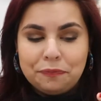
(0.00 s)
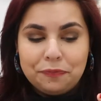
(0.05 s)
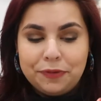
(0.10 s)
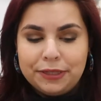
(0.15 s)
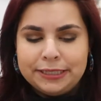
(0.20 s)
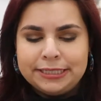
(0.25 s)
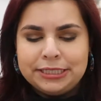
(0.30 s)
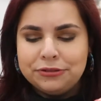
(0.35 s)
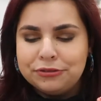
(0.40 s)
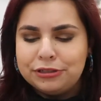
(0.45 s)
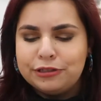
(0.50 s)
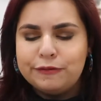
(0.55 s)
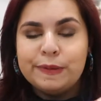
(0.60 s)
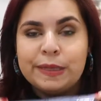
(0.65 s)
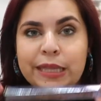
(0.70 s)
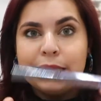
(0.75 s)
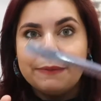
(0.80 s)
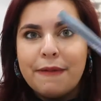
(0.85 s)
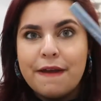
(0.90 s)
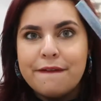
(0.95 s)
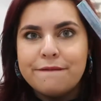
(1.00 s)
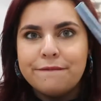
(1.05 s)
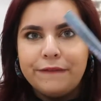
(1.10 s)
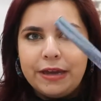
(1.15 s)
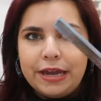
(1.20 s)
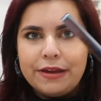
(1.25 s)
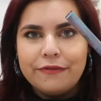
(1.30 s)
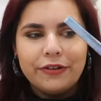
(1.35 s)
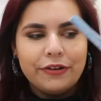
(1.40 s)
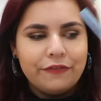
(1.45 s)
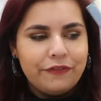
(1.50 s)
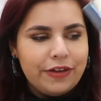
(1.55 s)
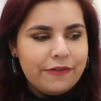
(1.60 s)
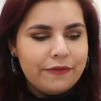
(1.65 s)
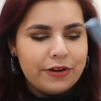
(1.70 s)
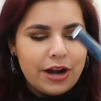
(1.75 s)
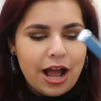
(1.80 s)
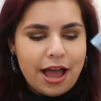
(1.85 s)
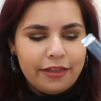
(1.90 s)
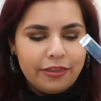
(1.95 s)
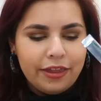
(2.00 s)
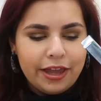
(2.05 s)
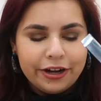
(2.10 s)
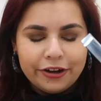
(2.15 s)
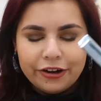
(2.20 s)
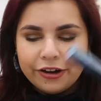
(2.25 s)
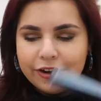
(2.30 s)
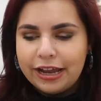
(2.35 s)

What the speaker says: This used to be like my favorite eyeliner,